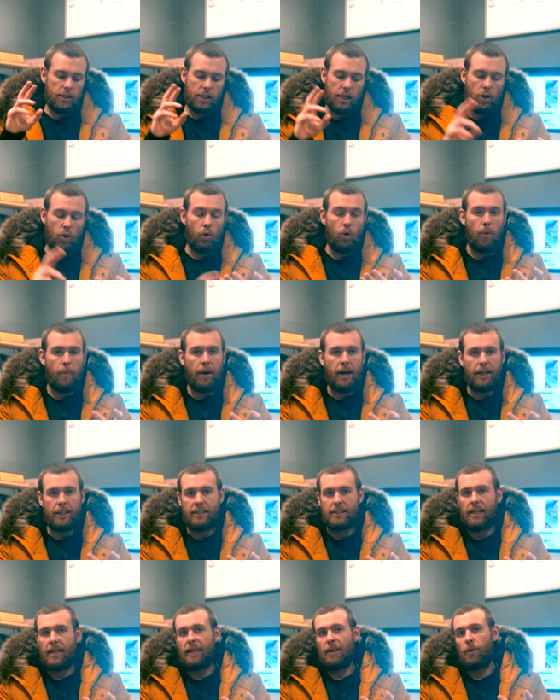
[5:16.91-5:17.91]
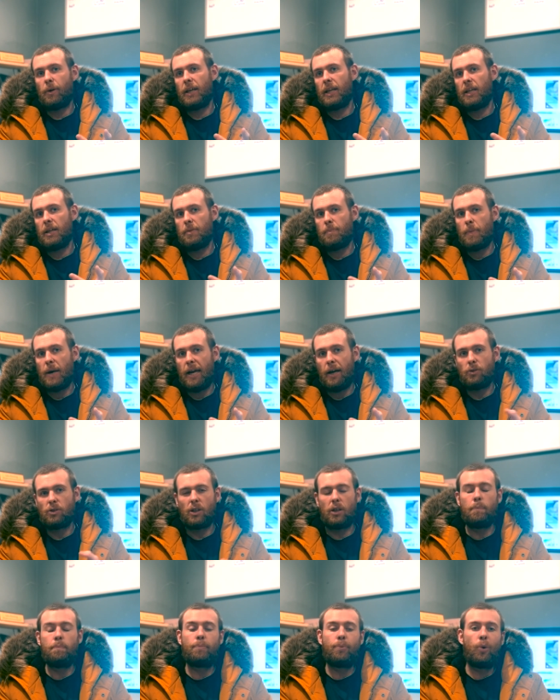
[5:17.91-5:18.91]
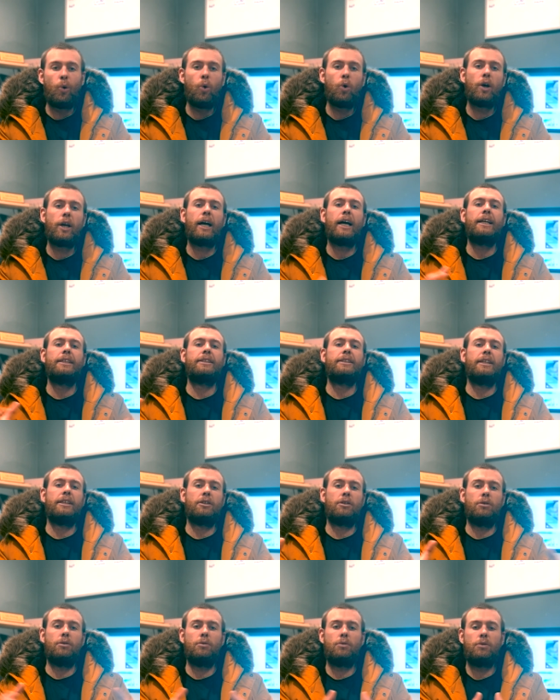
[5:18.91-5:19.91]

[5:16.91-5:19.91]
they automatically send out emails and broadcast it to